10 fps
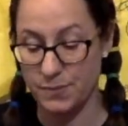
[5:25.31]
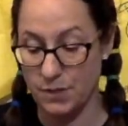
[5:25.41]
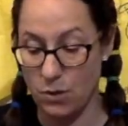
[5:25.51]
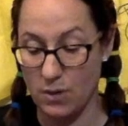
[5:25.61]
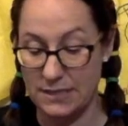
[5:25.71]

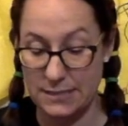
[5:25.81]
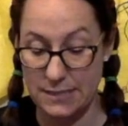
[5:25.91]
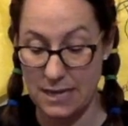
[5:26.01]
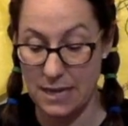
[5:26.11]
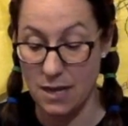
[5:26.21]
so you can
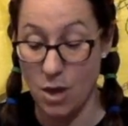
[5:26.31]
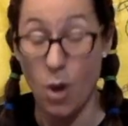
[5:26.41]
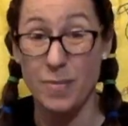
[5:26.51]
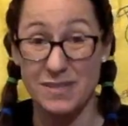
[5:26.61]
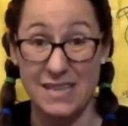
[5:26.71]
see
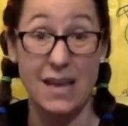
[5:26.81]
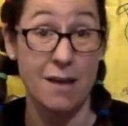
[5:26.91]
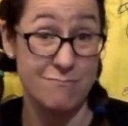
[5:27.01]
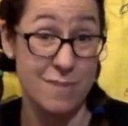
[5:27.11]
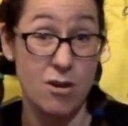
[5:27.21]
almost like
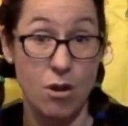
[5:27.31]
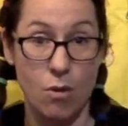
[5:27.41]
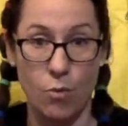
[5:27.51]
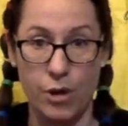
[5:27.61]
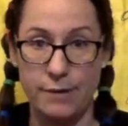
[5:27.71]
a
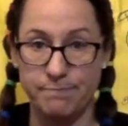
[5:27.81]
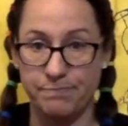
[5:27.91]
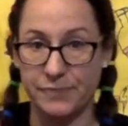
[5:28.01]
mirror would.